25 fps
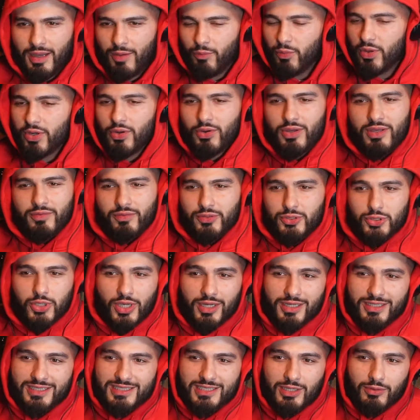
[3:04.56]
we're not even
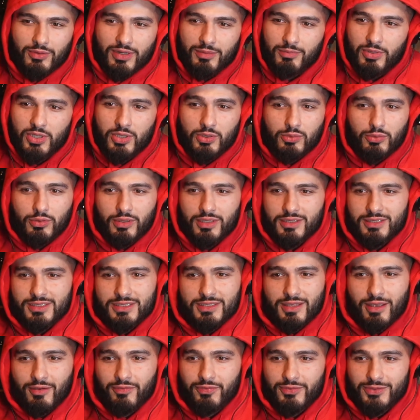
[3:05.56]
trying to sell them Huel and
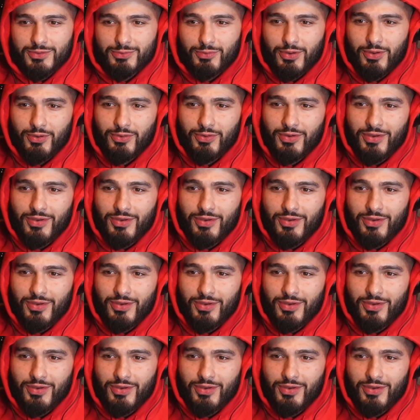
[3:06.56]
stuff as well.